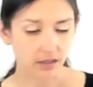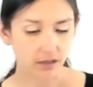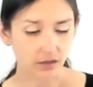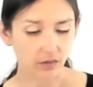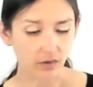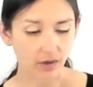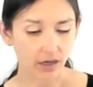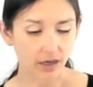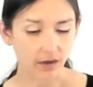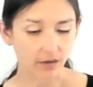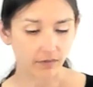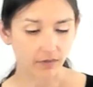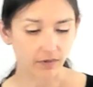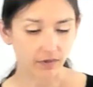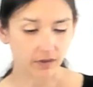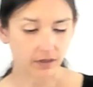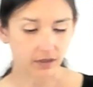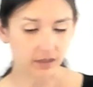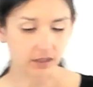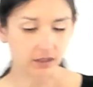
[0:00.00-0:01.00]
you have
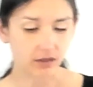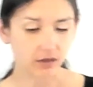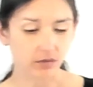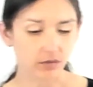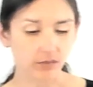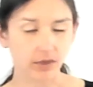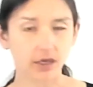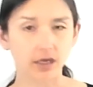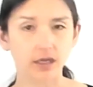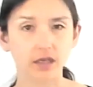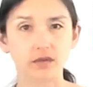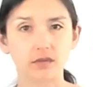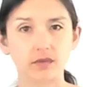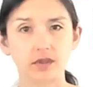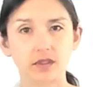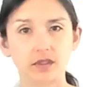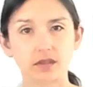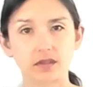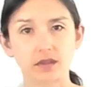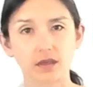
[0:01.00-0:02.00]
the ego mind,
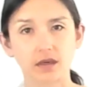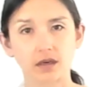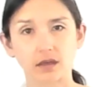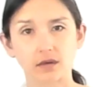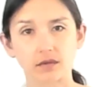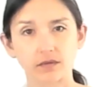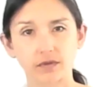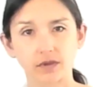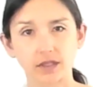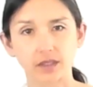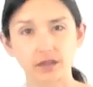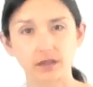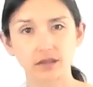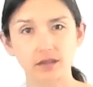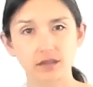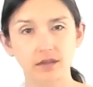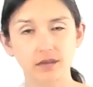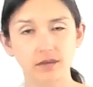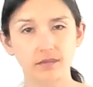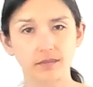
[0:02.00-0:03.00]
which is
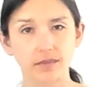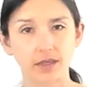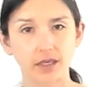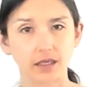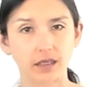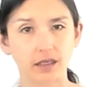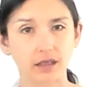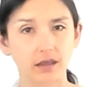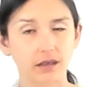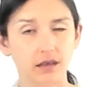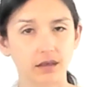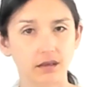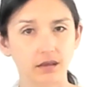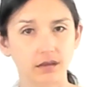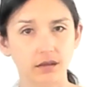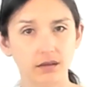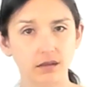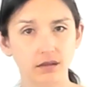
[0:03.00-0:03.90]
conflict, pain,